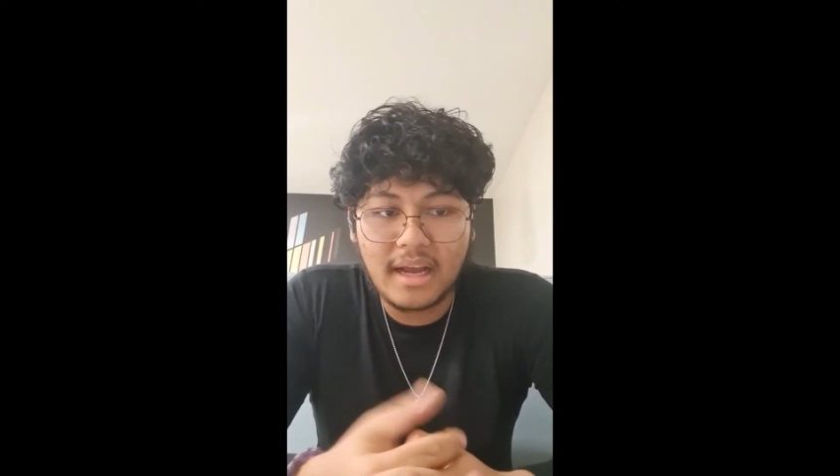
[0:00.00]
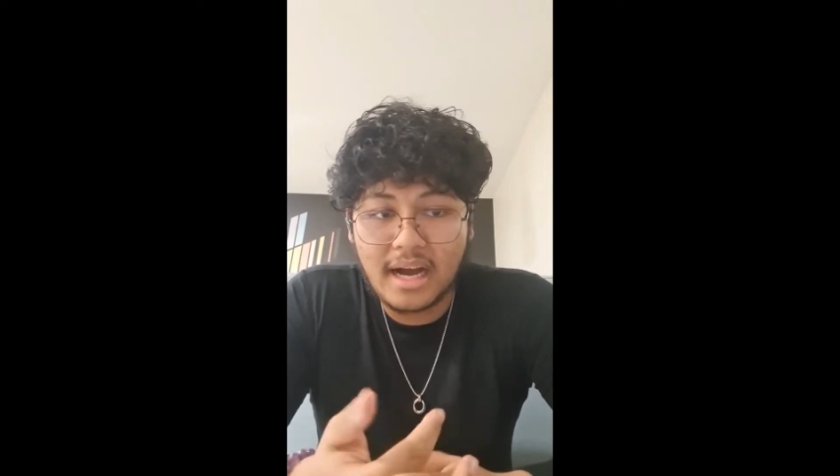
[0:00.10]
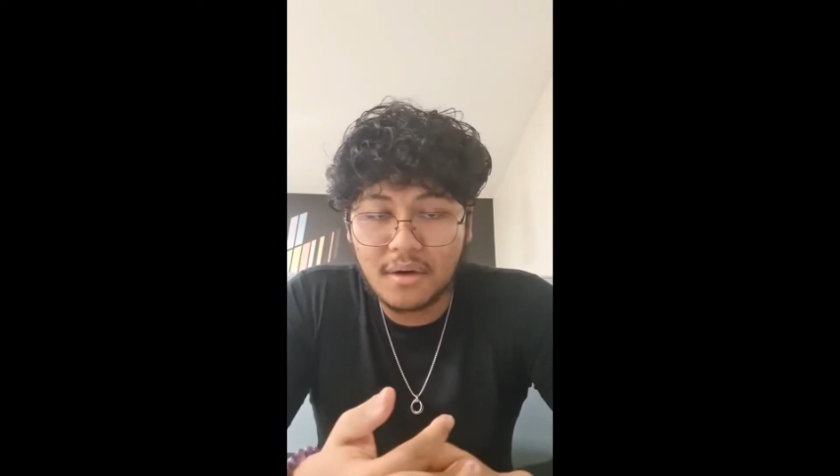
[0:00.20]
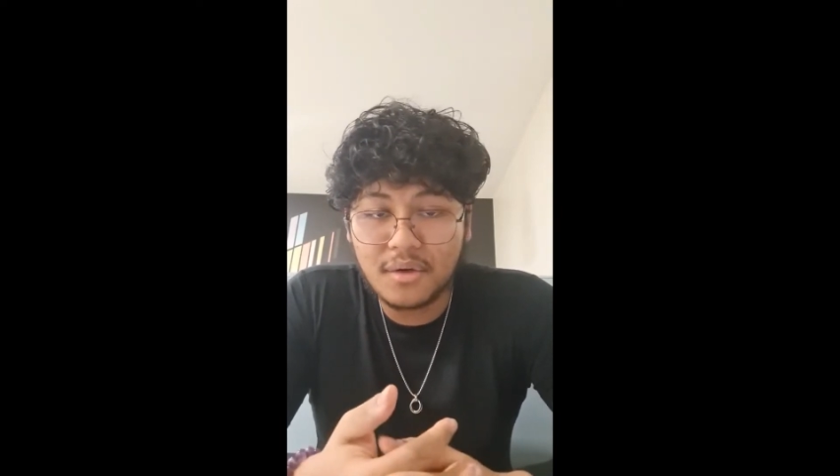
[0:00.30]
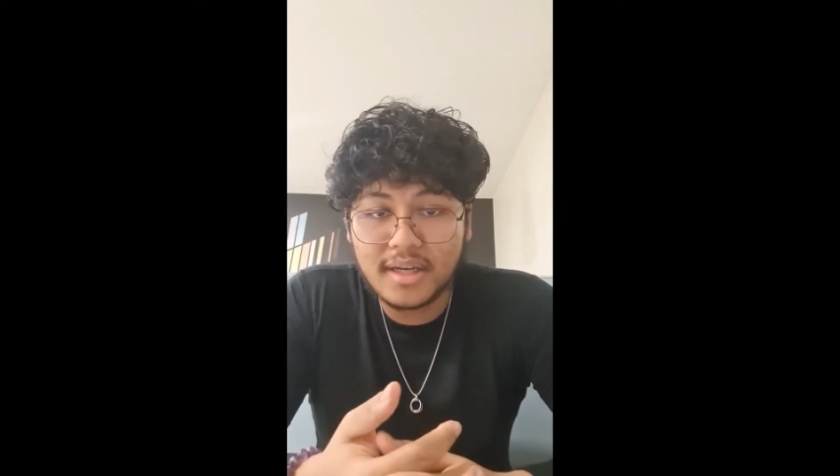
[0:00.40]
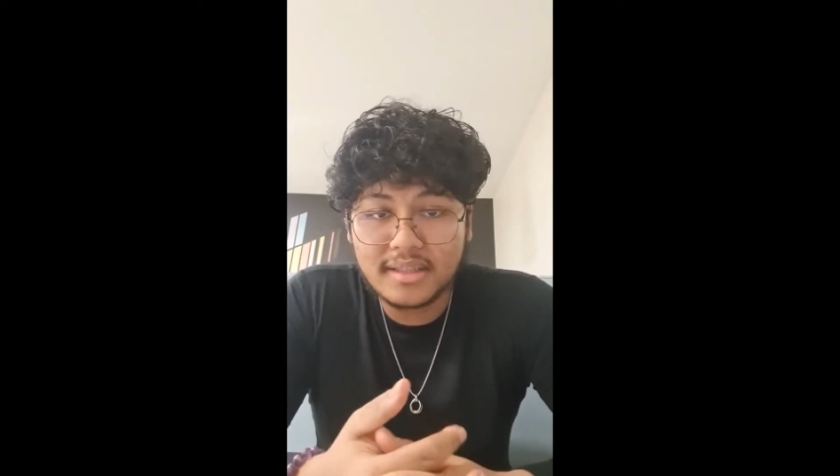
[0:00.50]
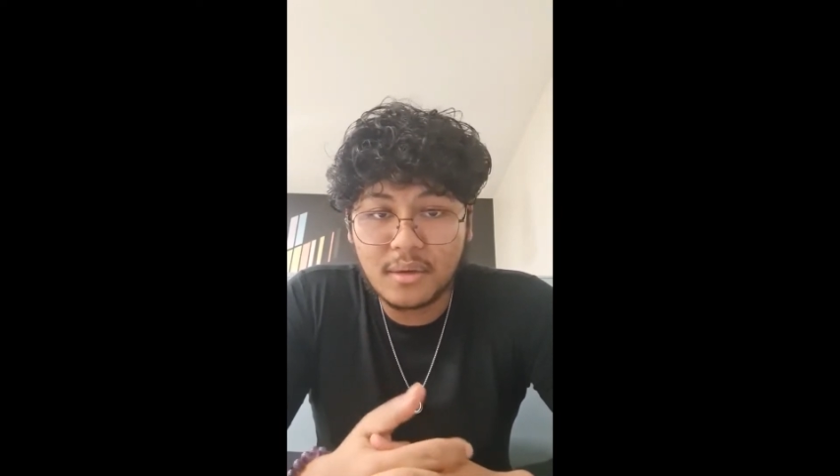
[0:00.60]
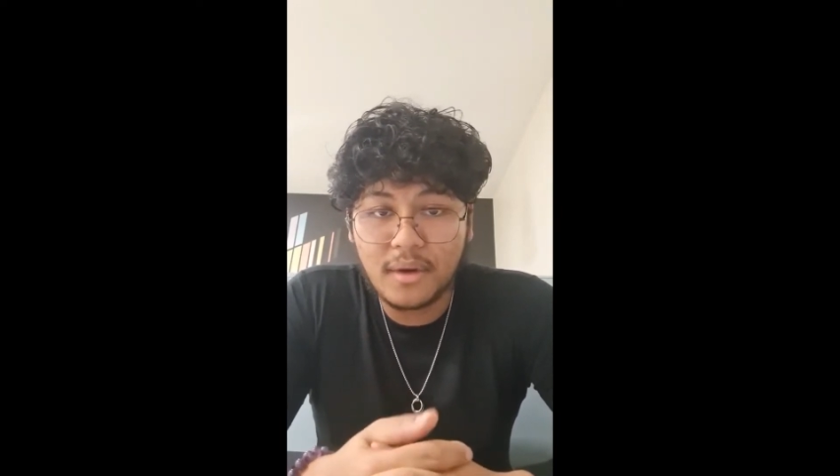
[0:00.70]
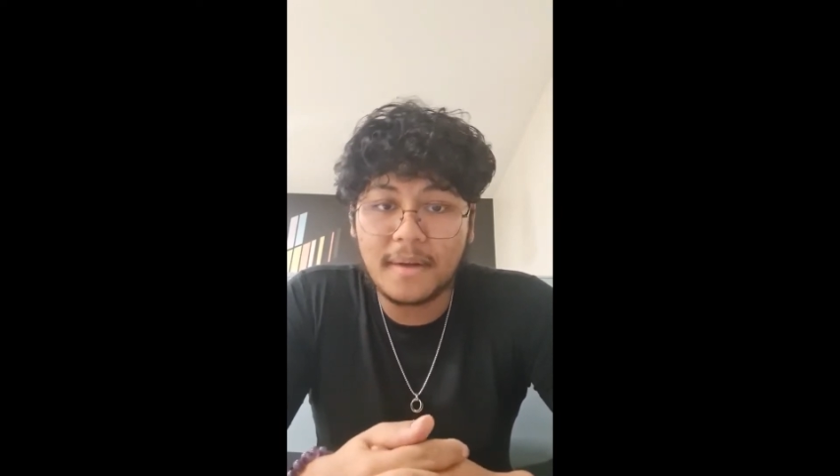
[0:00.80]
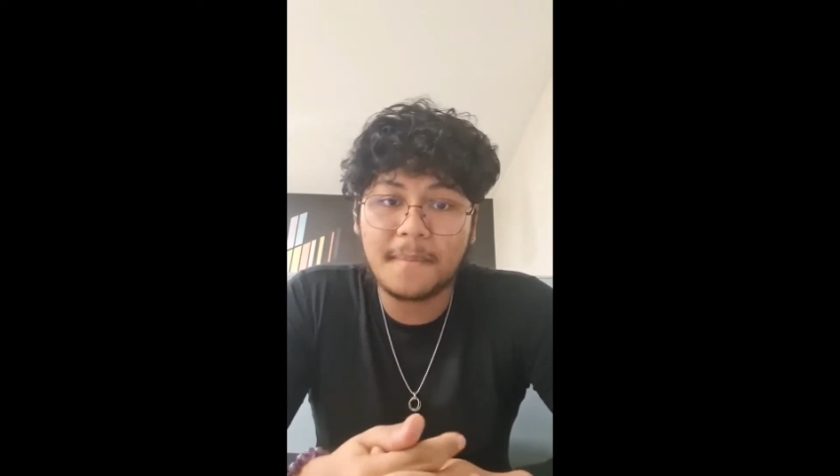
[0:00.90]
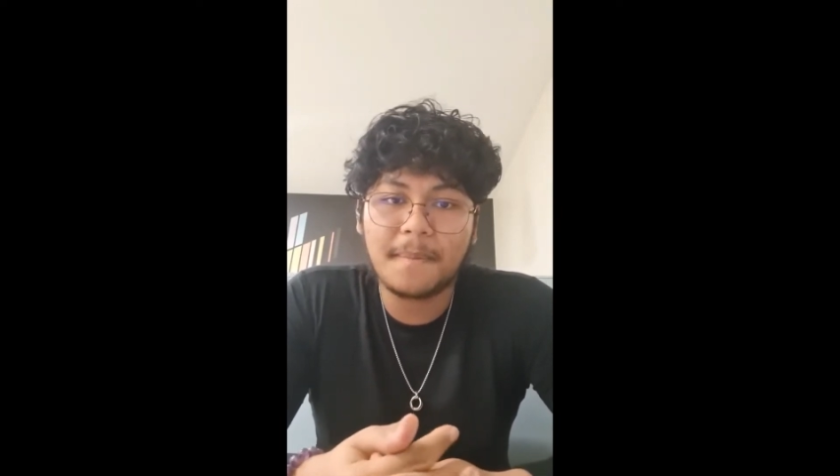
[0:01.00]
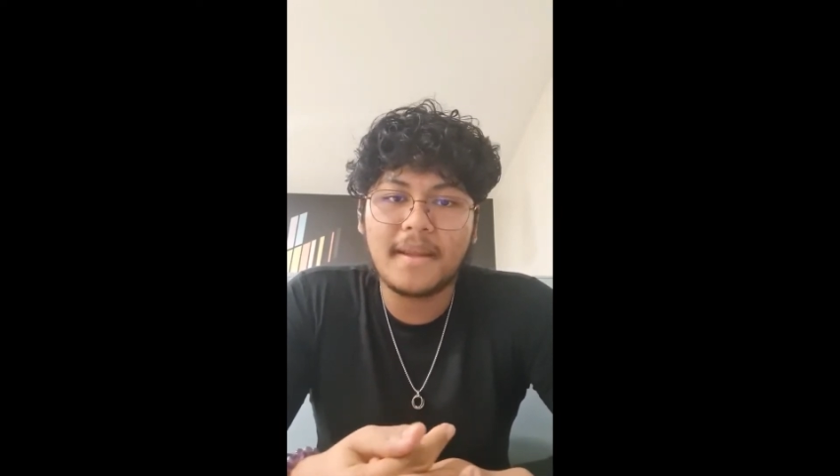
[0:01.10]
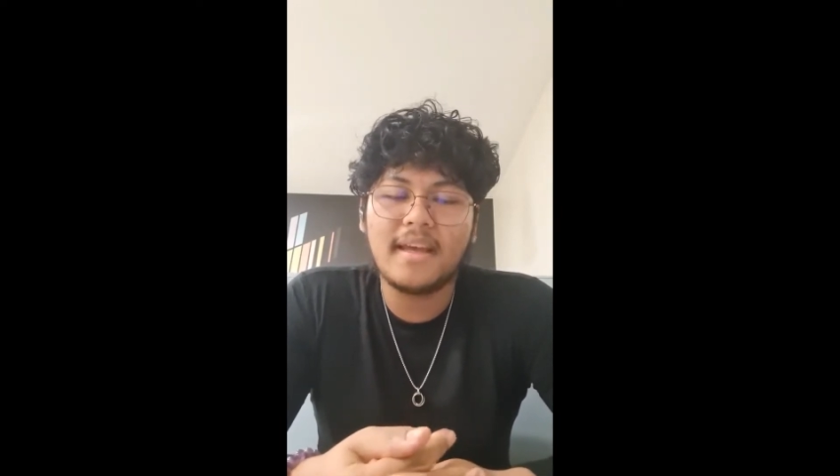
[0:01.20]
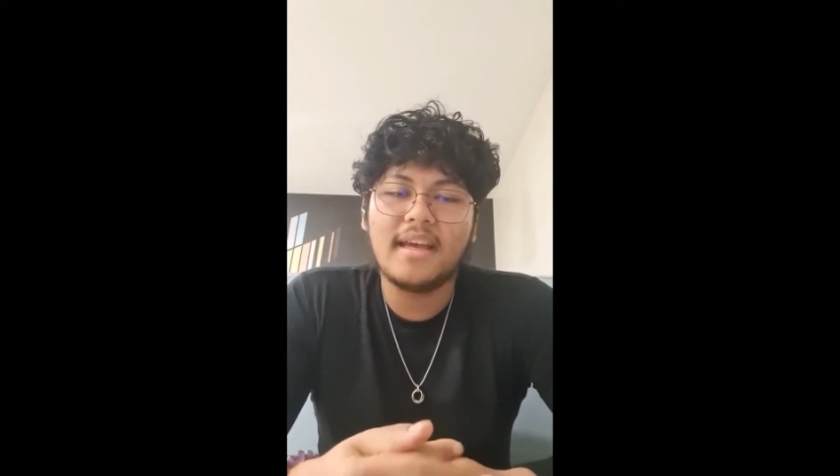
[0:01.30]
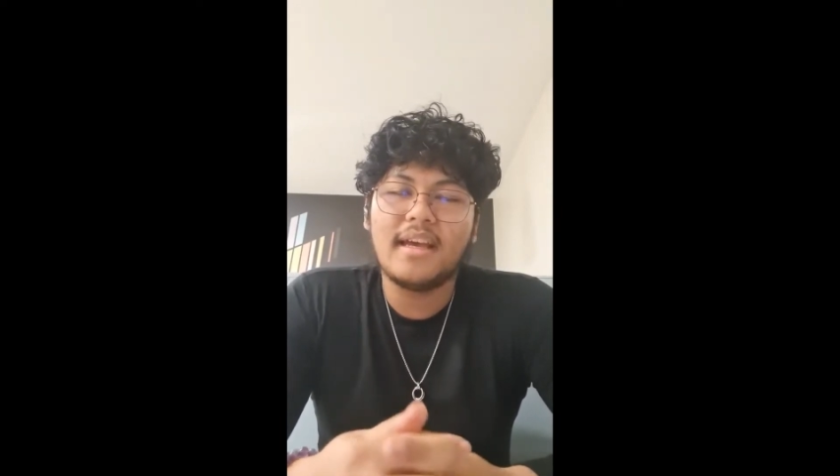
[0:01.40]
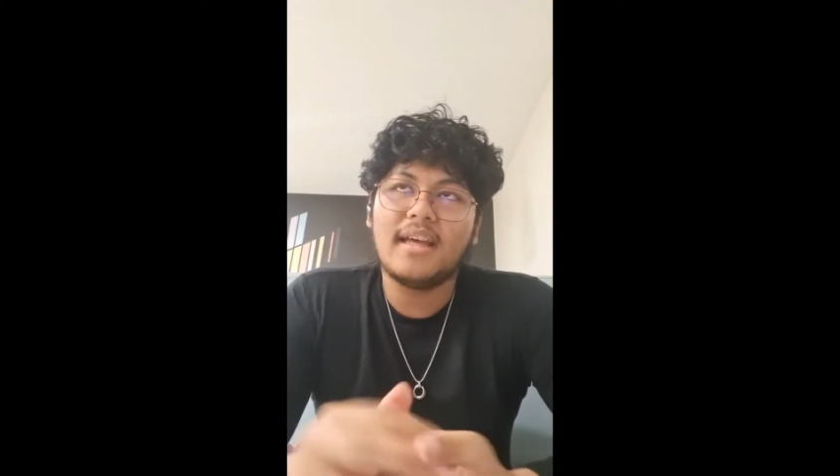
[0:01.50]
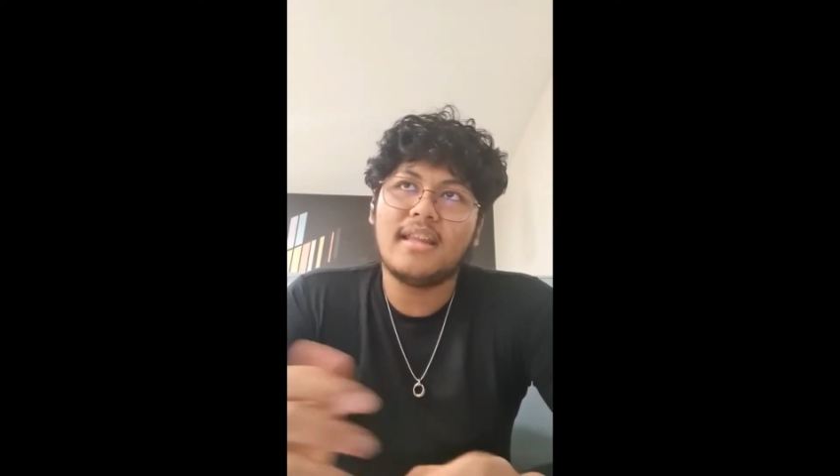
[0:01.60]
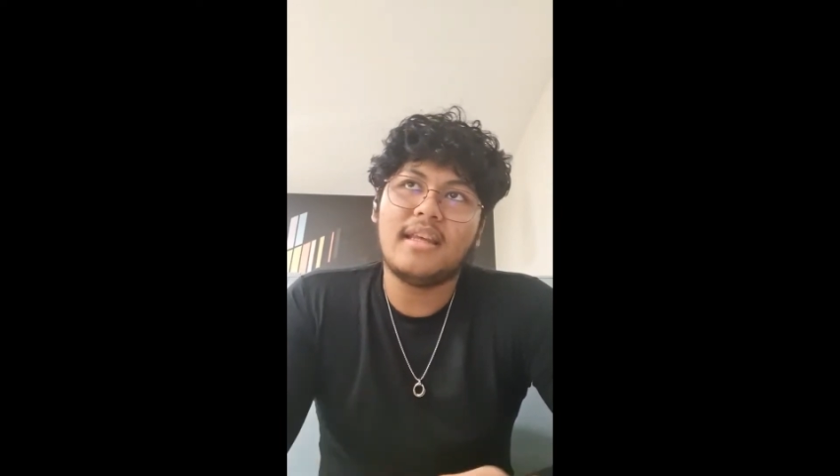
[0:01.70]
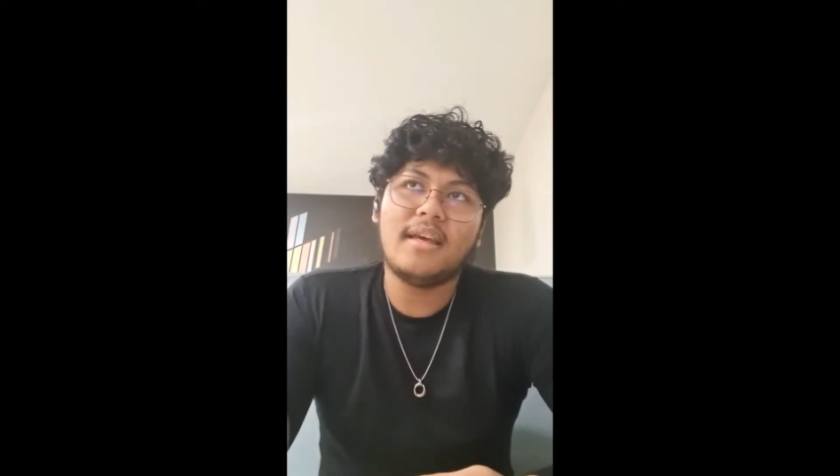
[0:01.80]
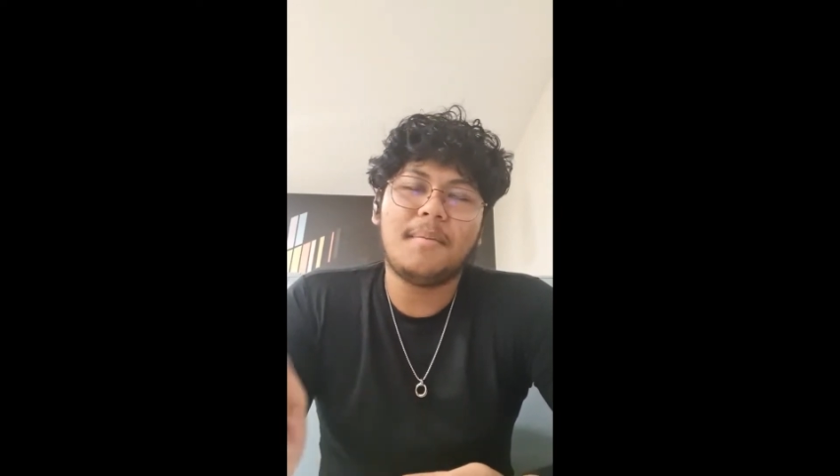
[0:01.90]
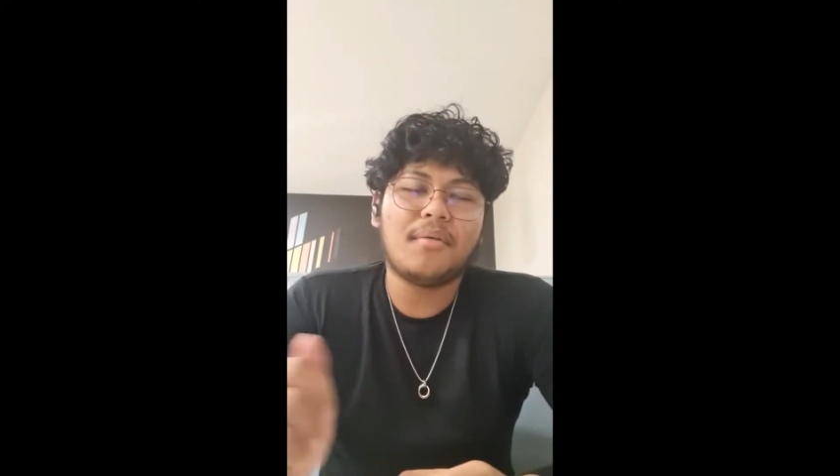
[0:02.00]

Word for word: How you ask? Well, the